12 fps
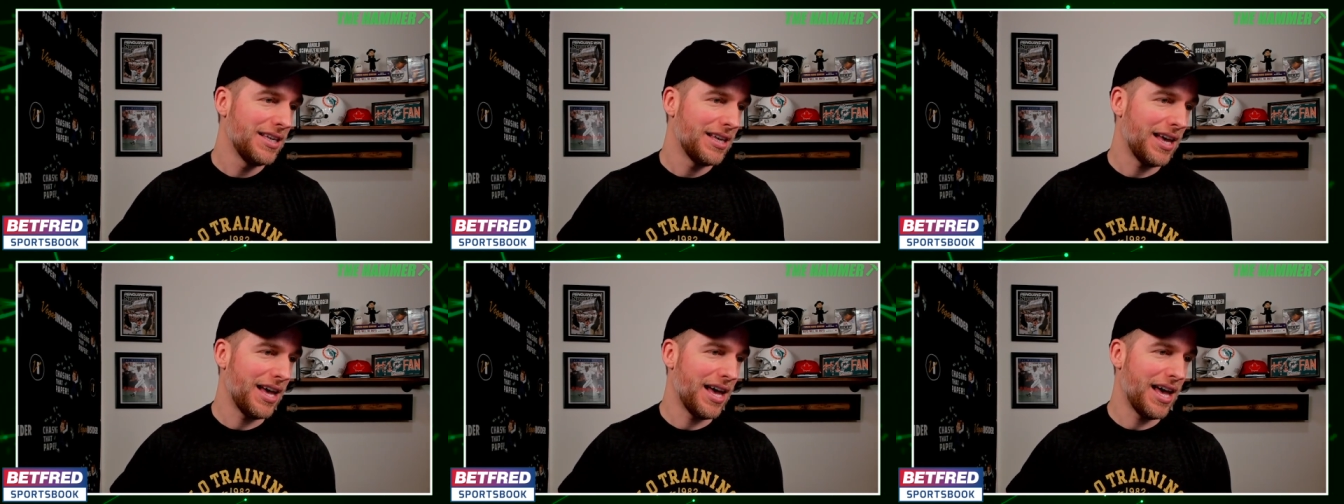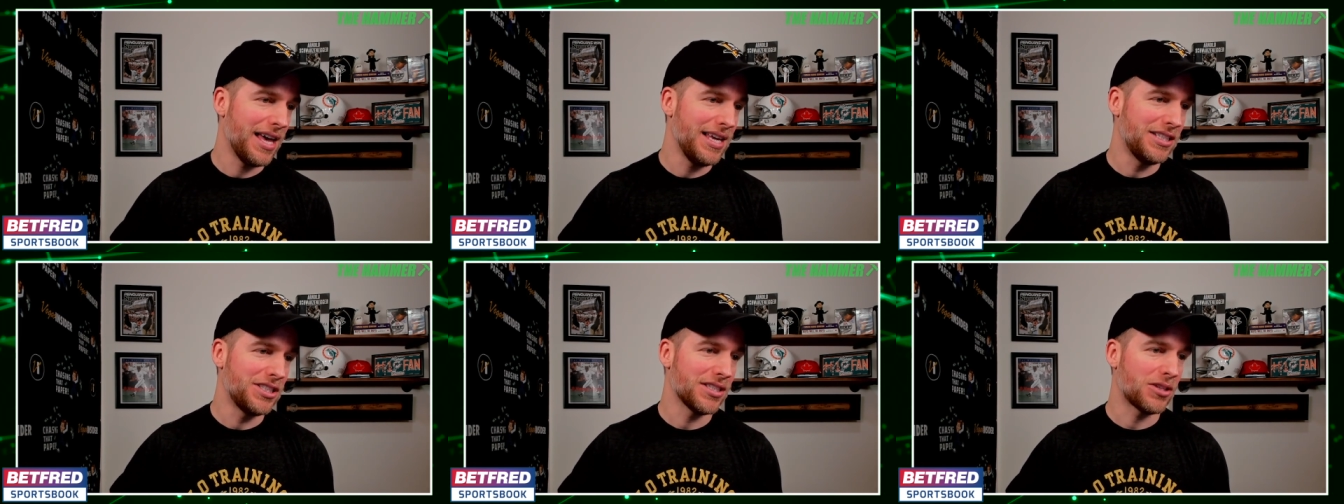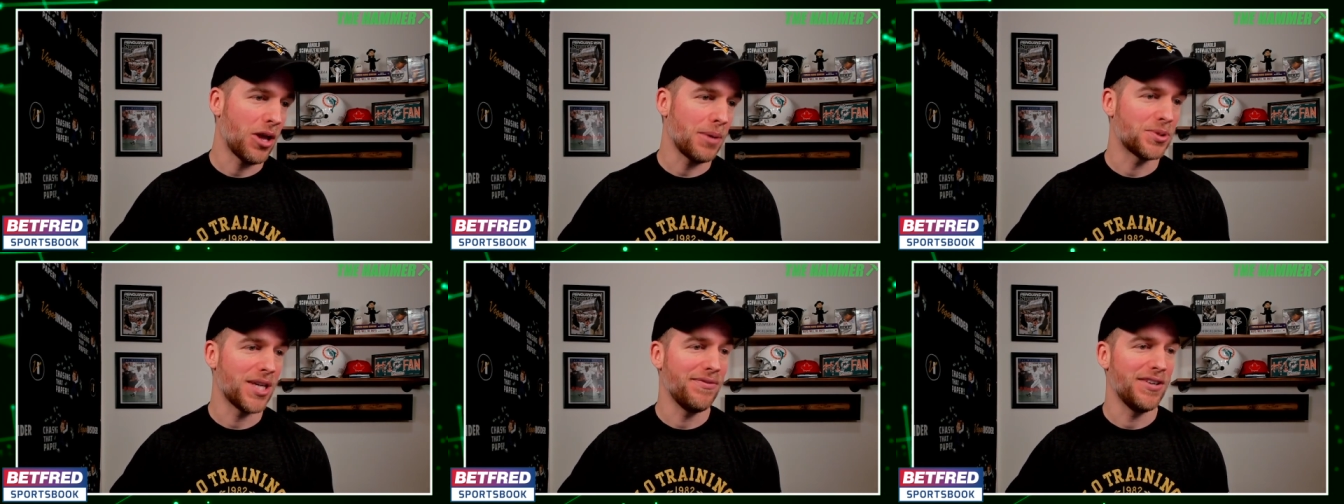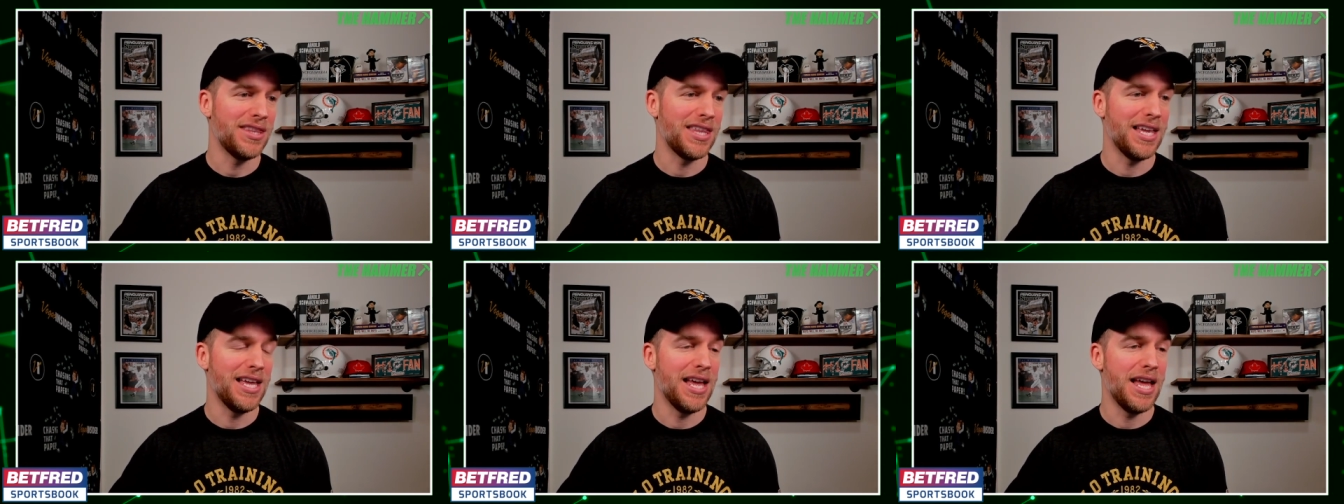Uh, each in the top seventh
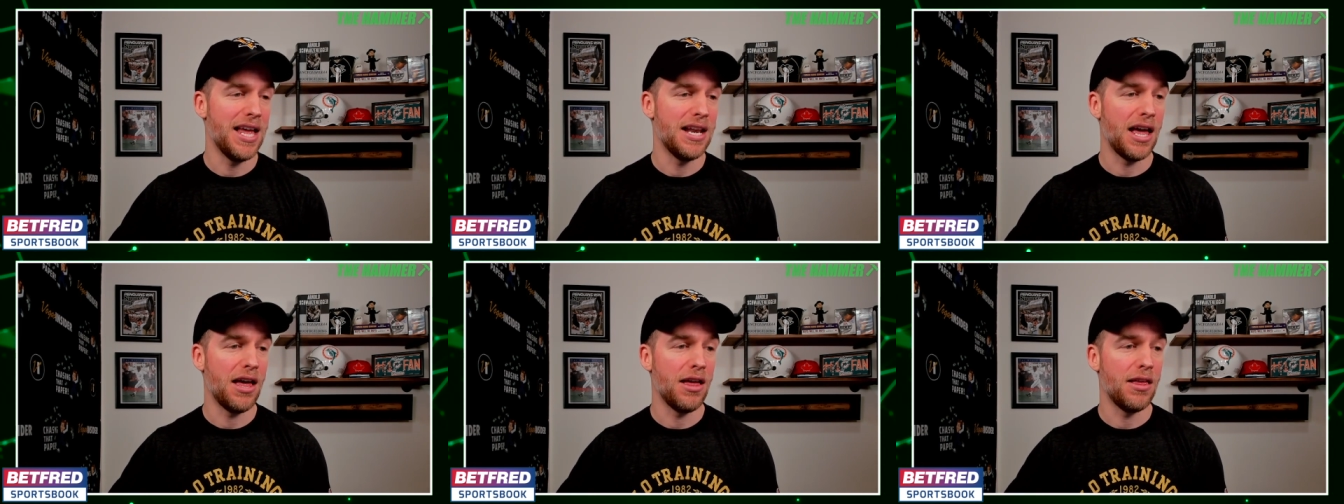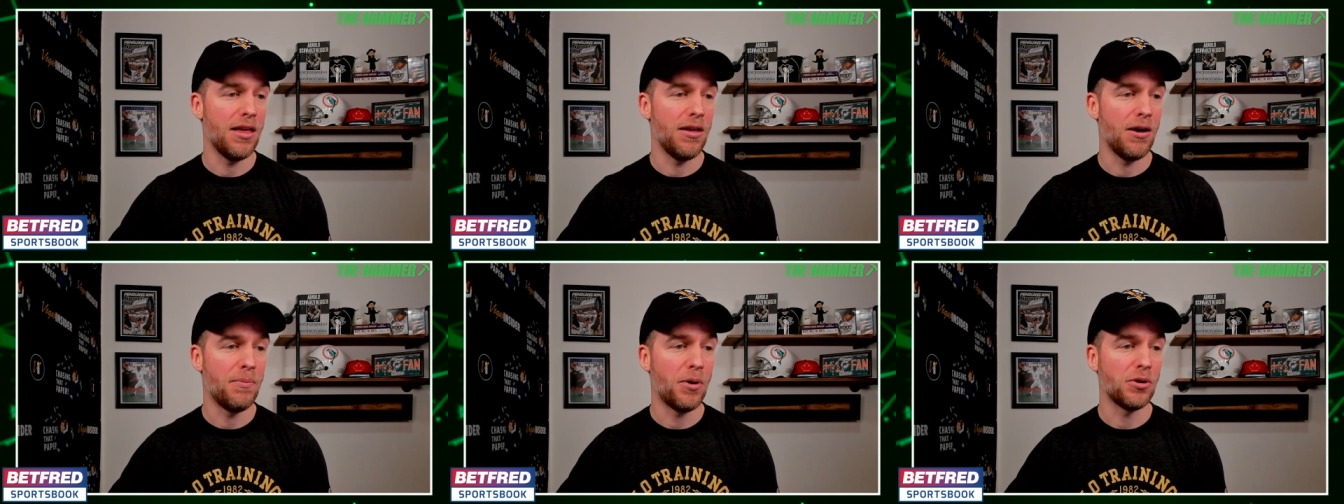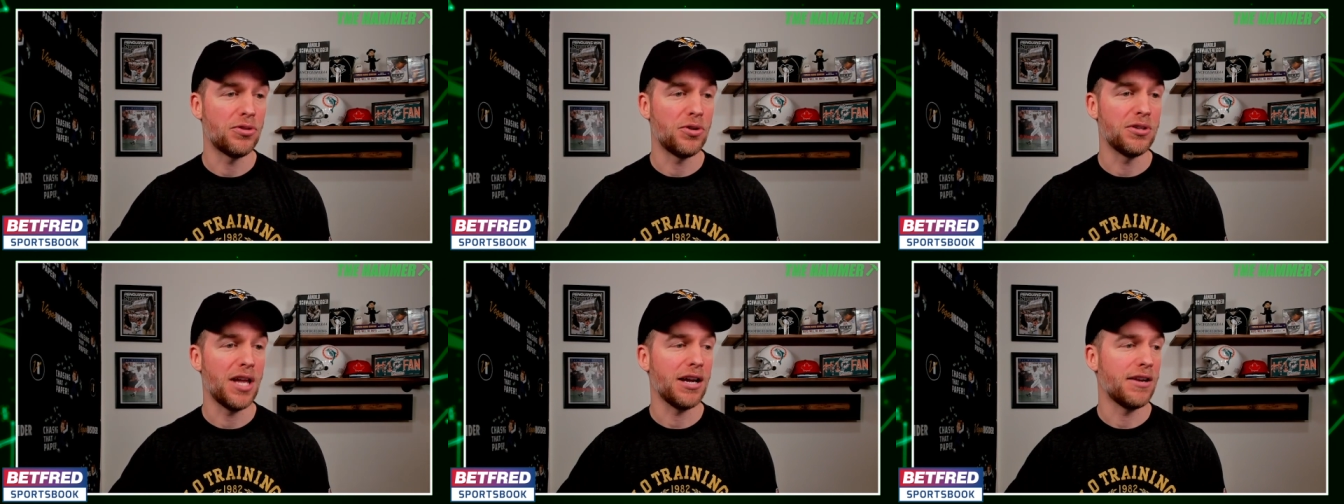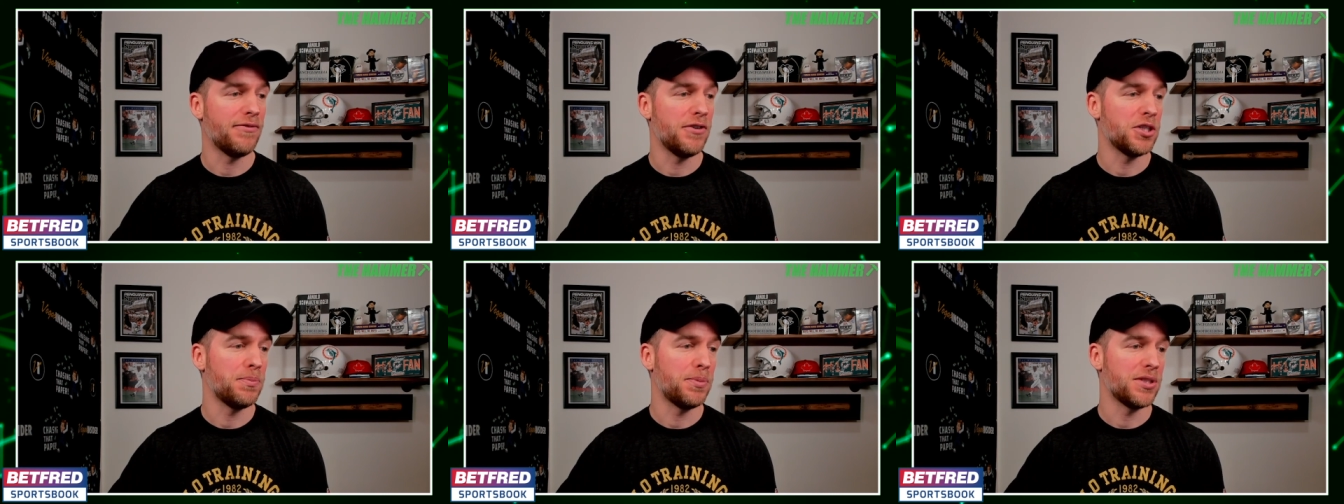in opponent third down
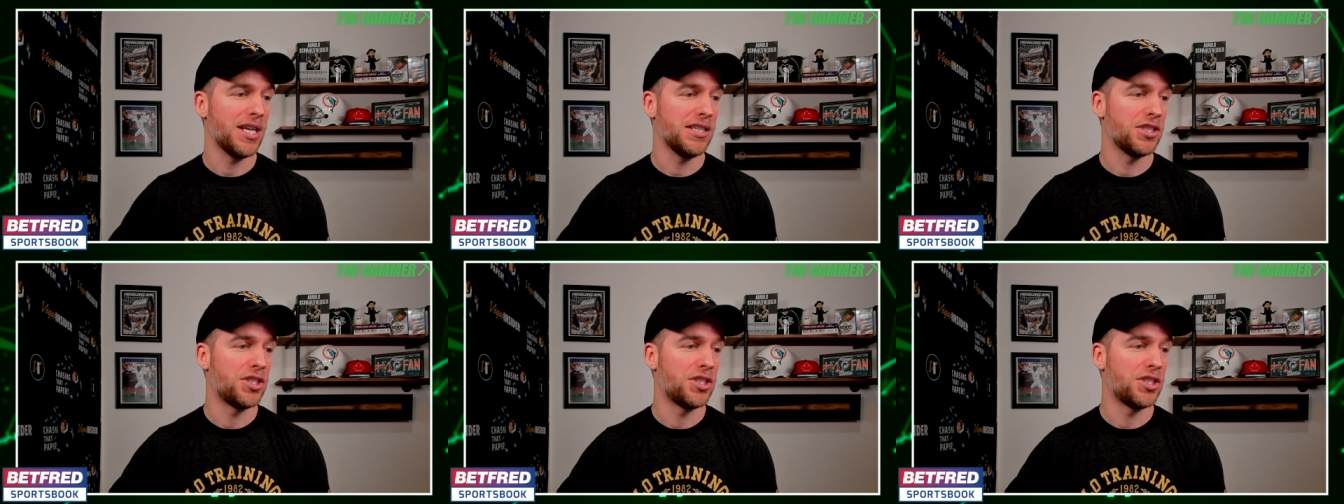conversion percentage.